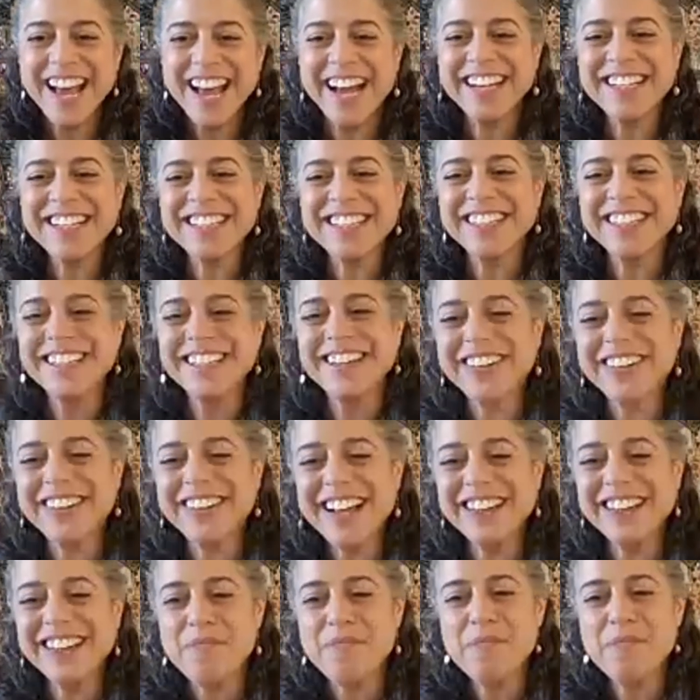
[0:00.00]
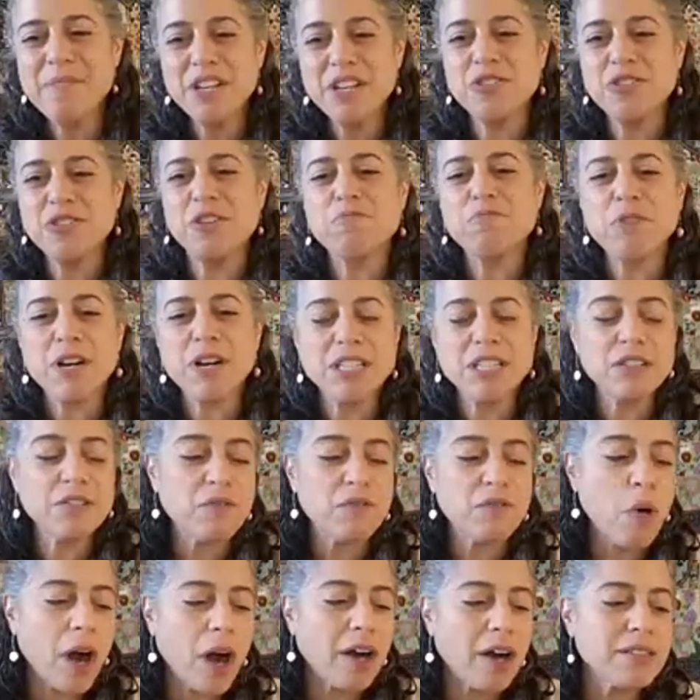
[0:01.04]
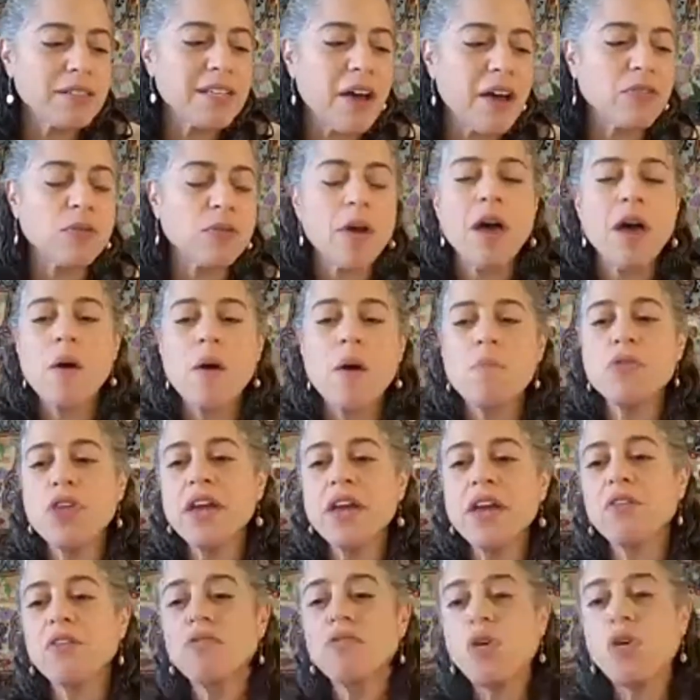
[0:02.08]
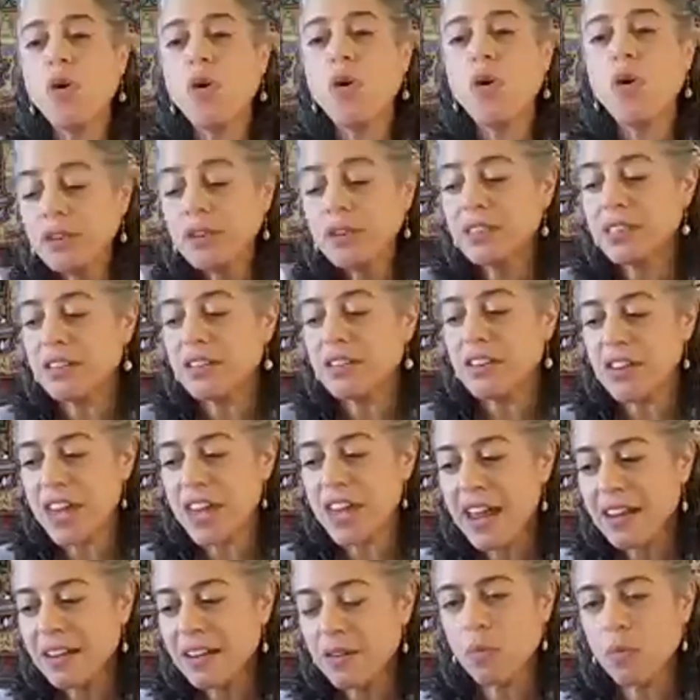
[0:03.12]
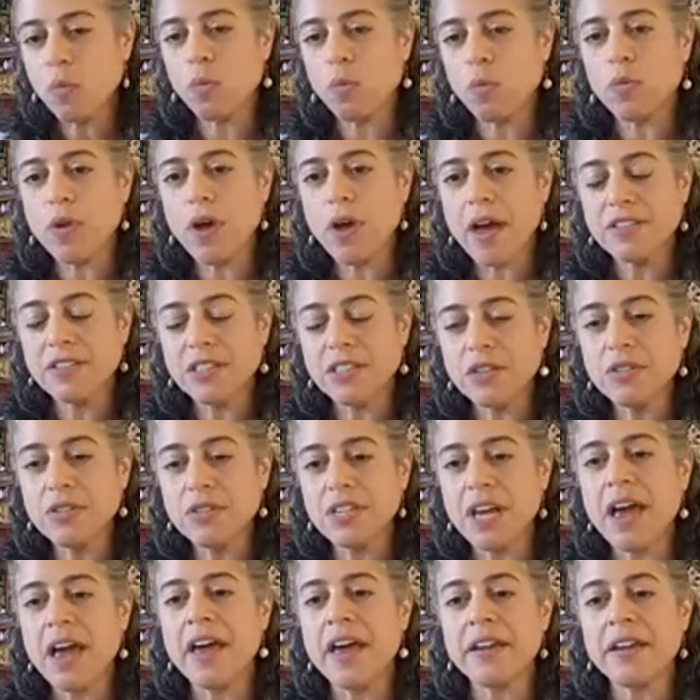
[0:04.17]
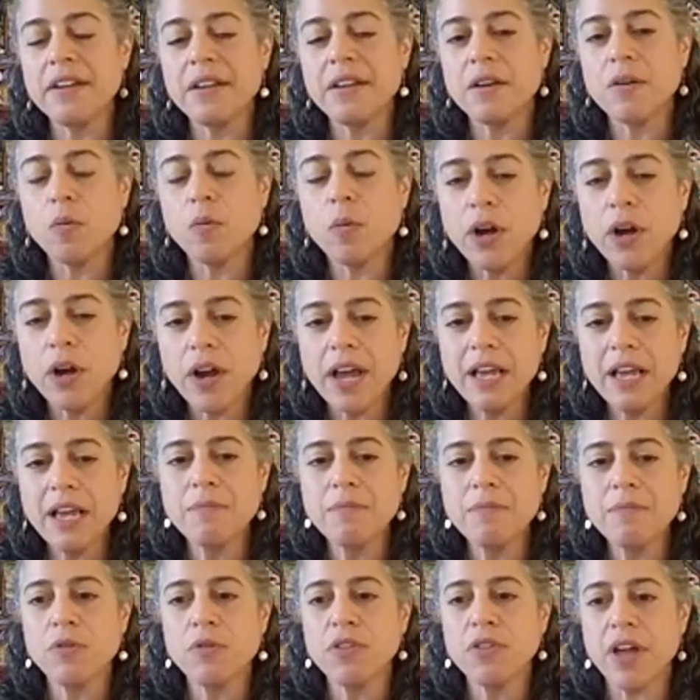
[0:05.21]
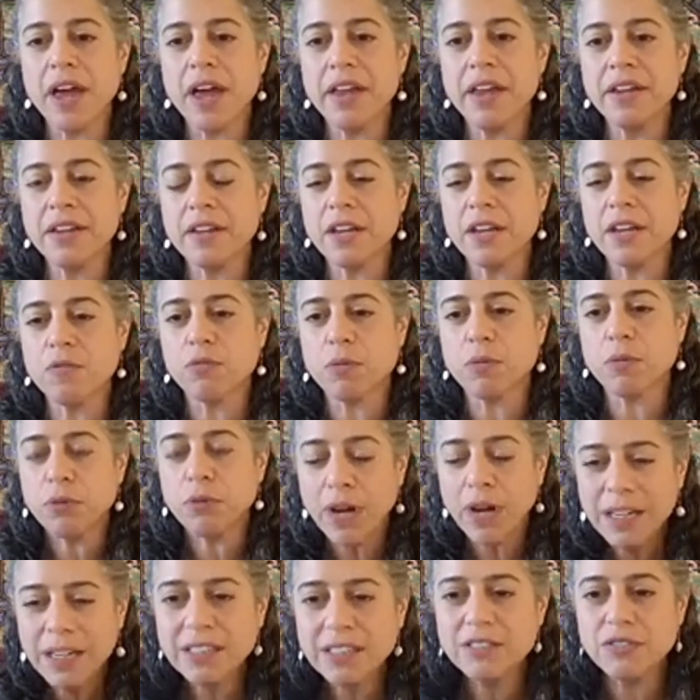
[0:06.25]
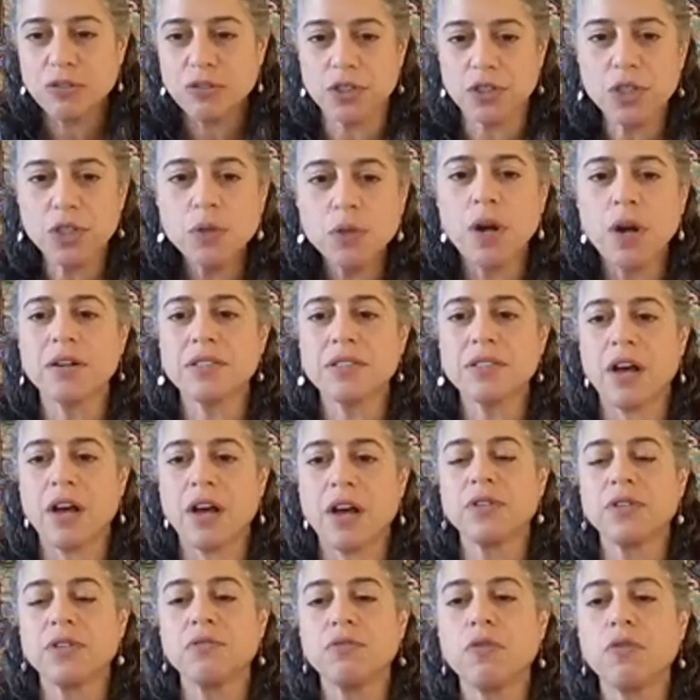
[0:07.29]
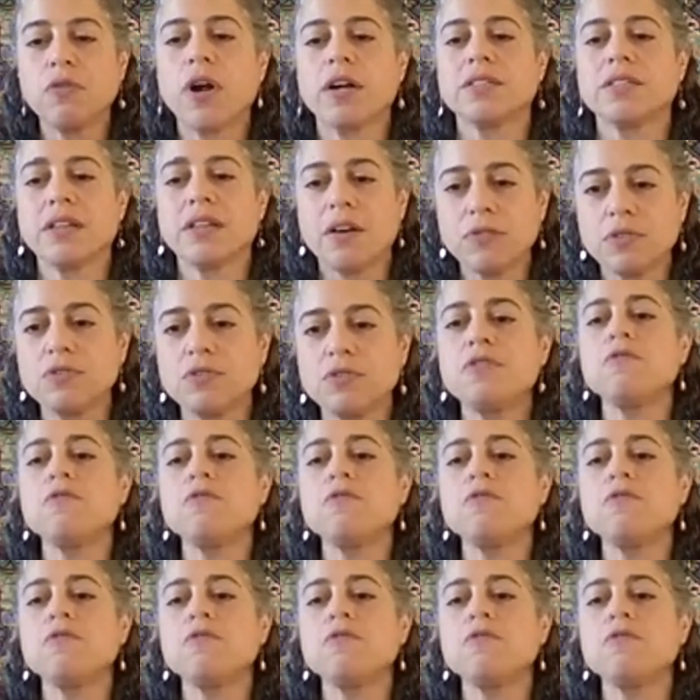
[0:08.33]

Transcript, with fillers: to actually create that ministry of presence for ourselves. Mm-hmm. But then, of course, then as you said, we're able then, if we're present to ourselves and for ourselves,